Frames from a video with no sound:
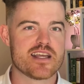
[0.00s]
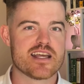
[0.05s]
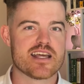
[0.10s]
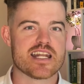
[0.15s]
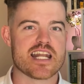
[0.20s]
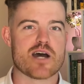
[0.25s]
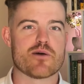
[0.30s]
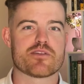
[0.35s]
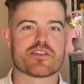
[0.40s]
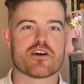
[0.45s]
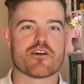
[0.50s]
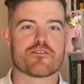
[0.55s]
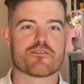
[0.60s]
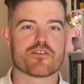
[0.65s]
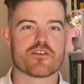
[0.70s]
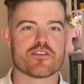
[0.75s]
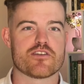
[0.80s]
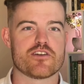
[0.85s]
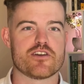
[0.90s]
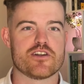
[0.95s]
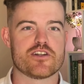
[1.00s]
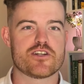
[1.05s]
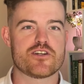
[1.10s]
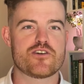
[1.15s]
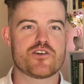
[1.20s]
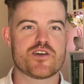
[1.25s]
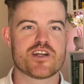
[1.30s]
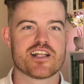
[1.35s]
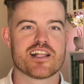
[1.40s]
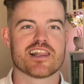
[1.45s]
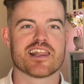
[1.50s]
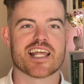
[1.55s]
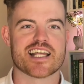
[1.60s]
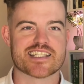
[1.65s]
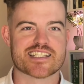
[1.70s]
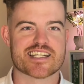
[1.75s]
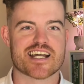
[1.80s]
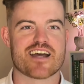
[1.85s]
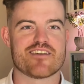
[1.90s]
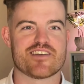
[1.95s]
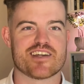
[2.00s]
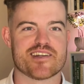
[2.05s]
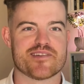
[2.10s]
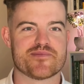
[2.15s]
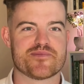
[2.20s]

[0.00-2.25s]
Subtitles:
Now, without further ado, let's dive in.